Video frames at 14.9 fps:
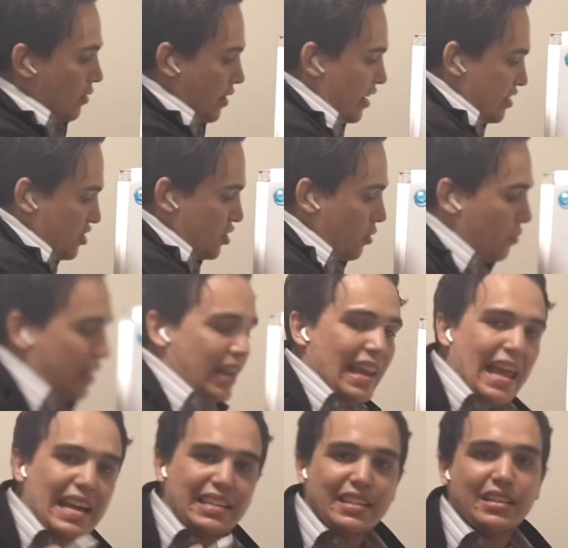Okay, so
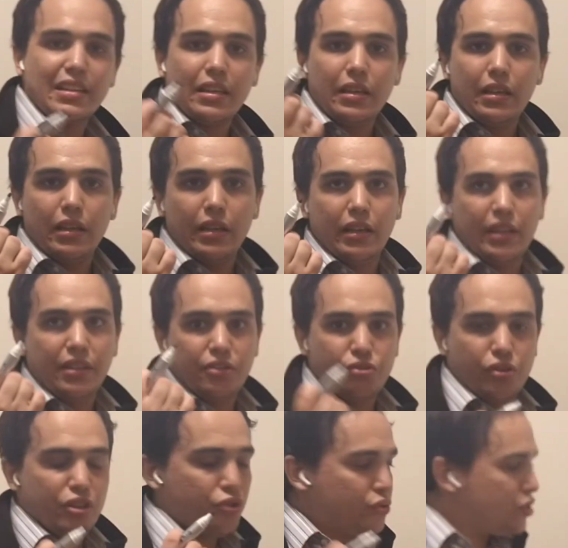the last
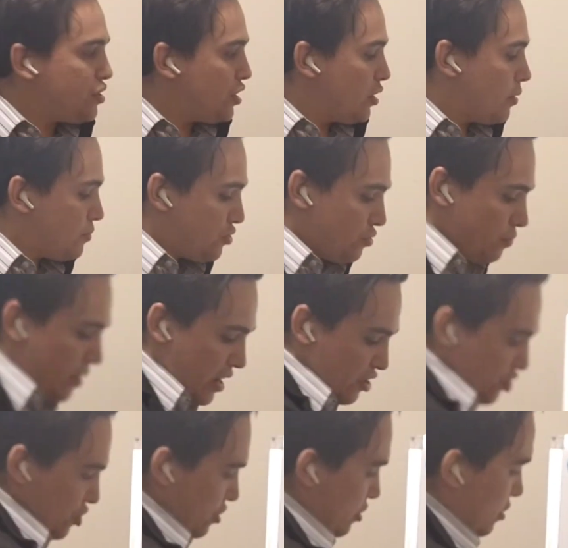interesting
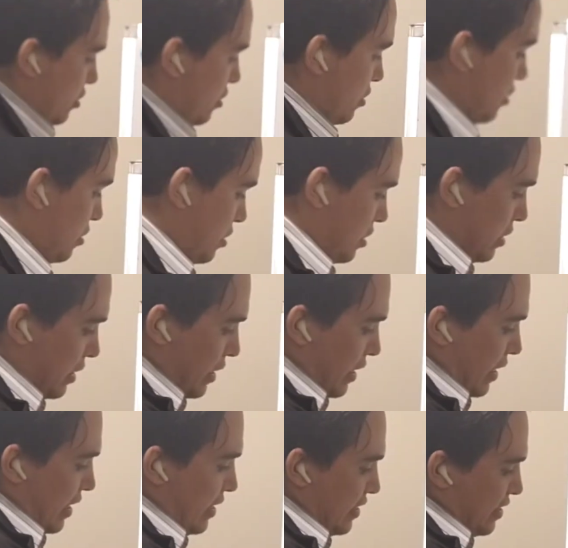observation
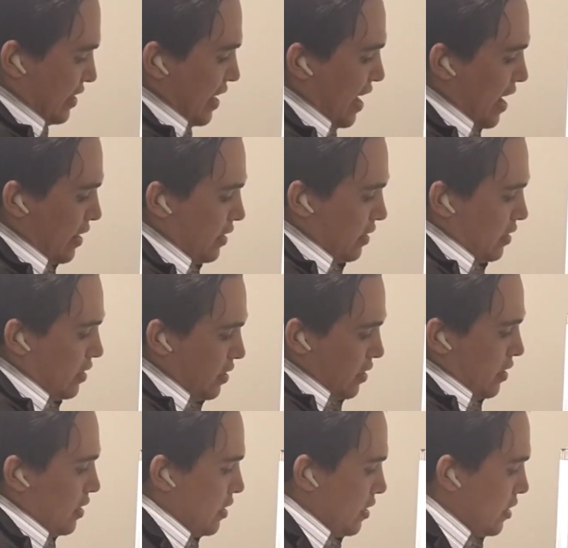is that
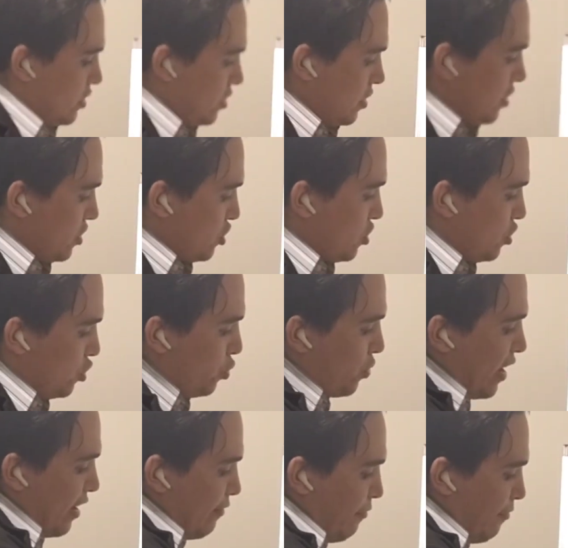you
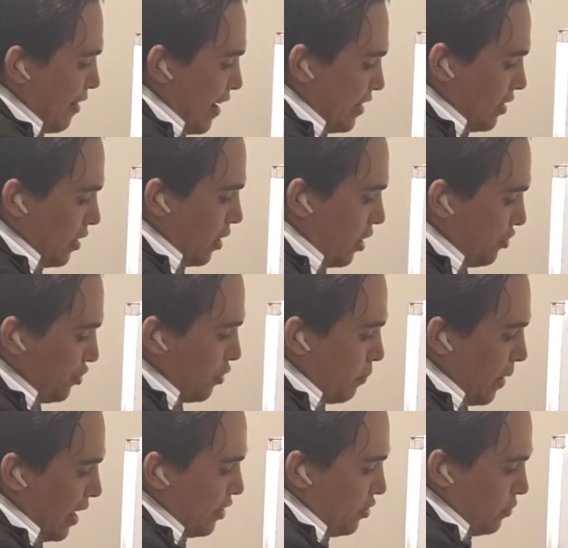can find
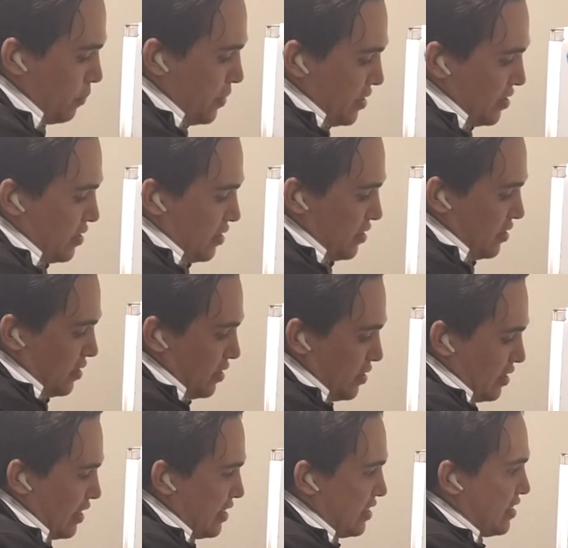undervalued
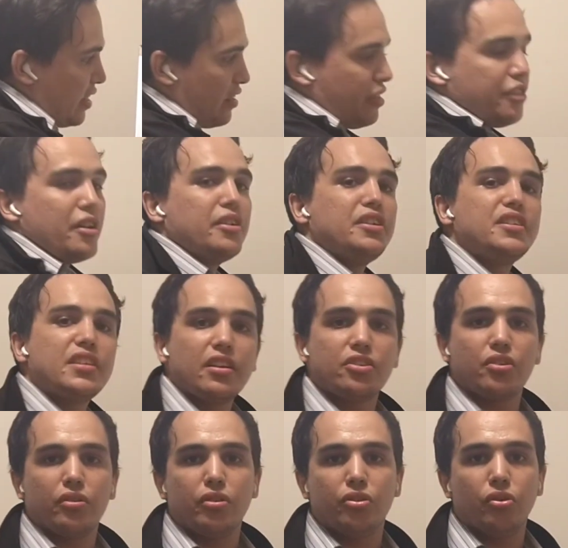businesses, let's say 30
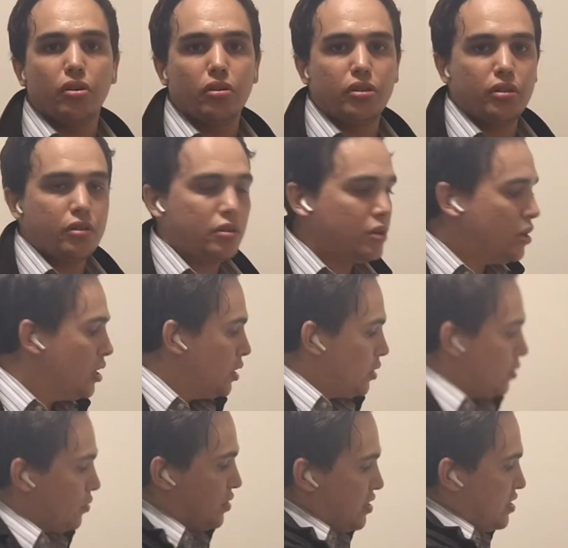cents on the dollar.
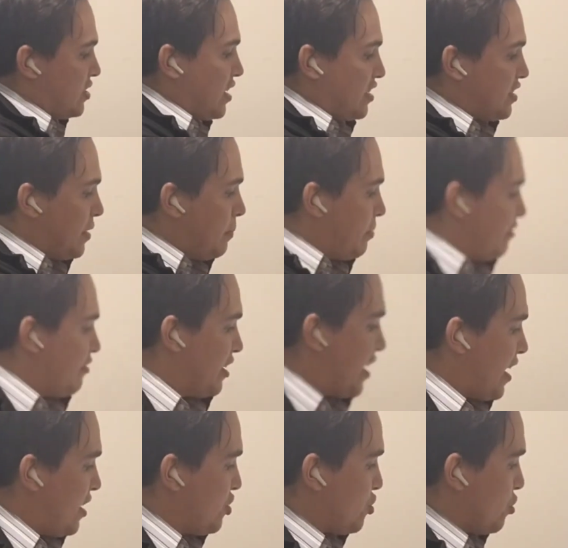This is a
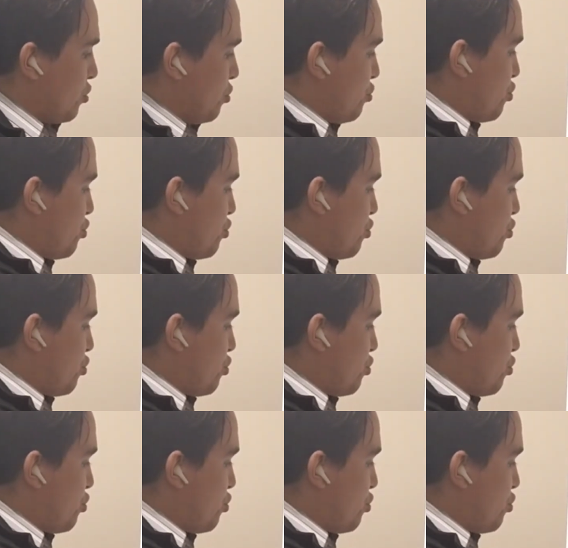simplification.